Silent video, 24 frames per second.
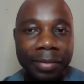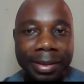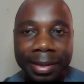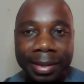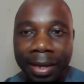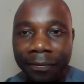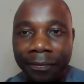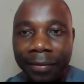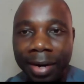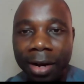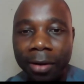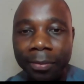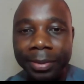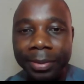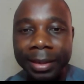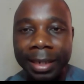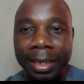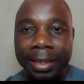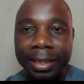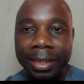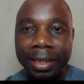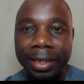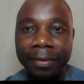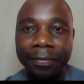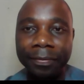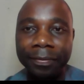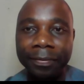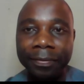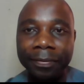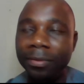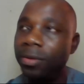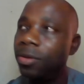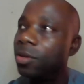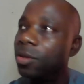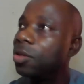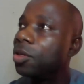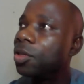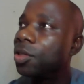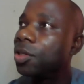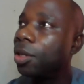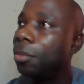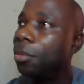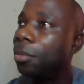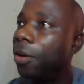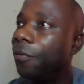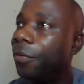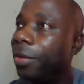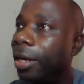several objectives.
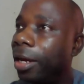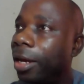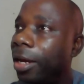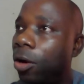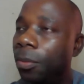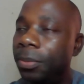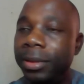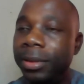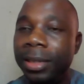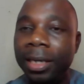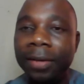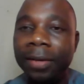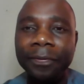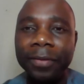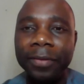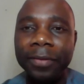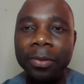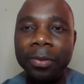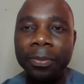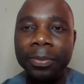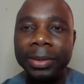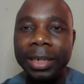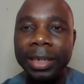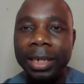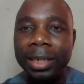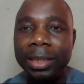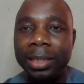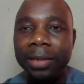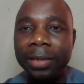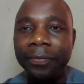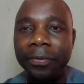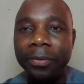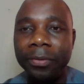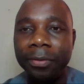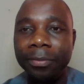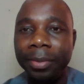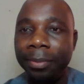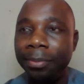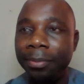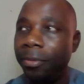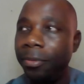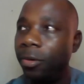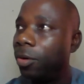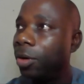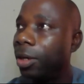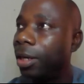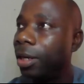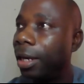Some of the objective could be,
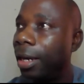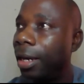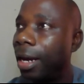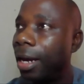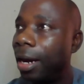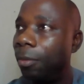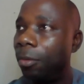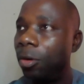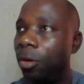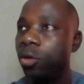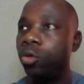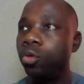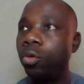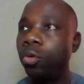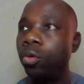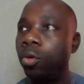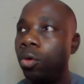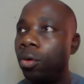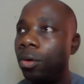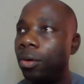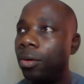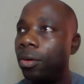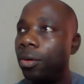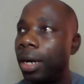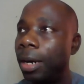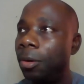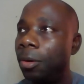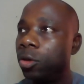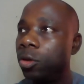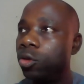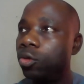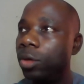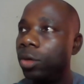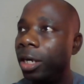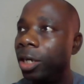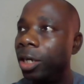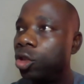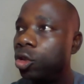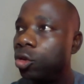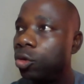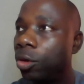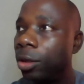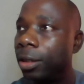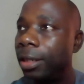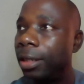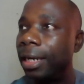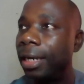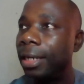okay, I want to
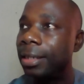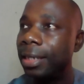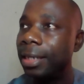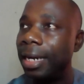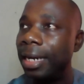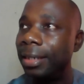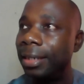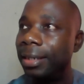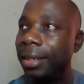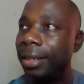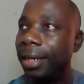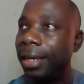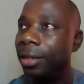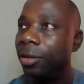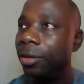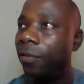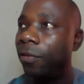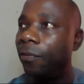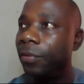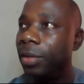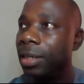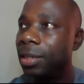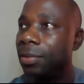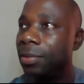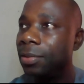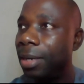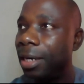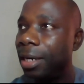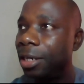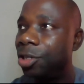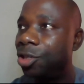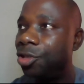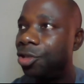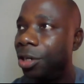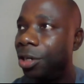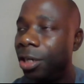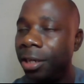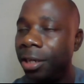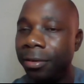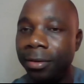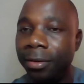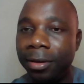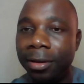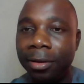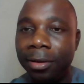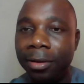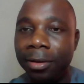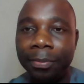ensure that at the end of this, my training,
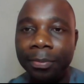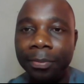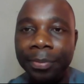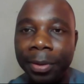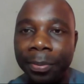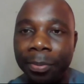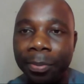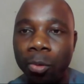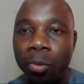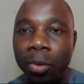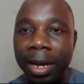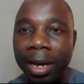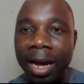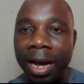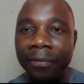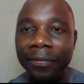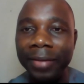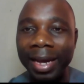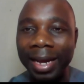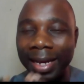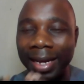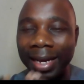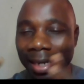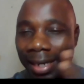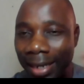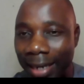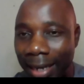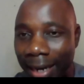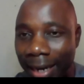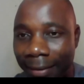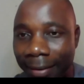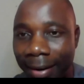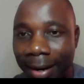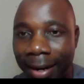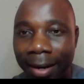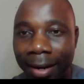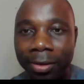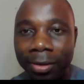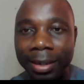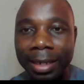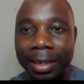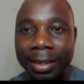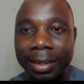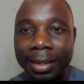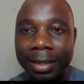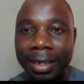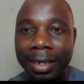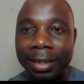people will have a clearer
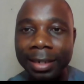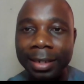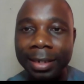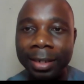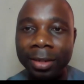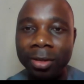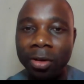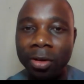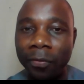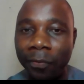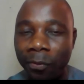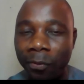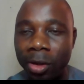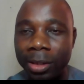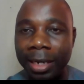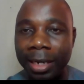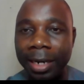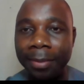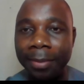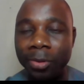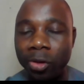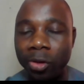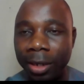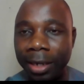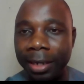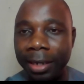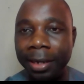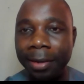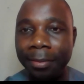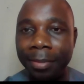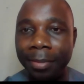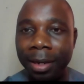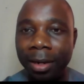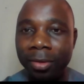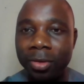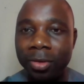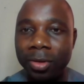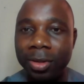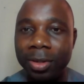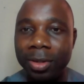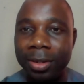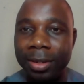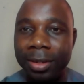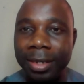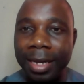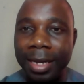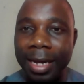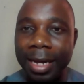understanding of what I am talking about.
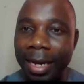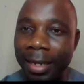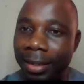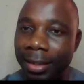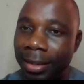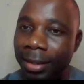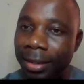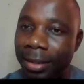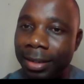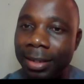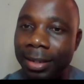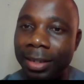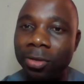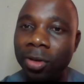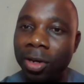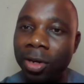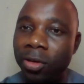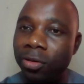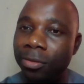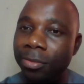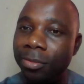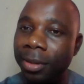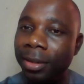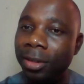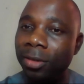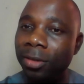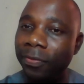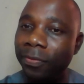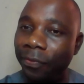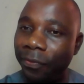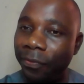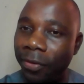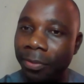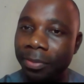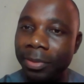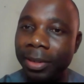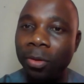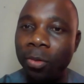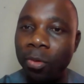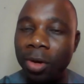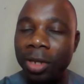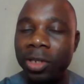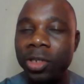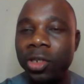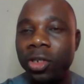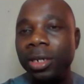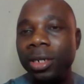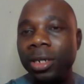And it is going to be from the
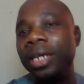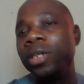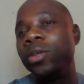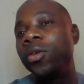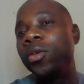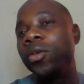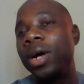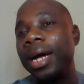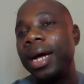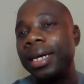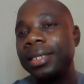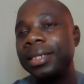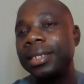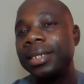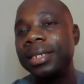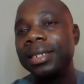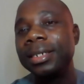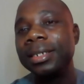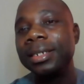question that you ask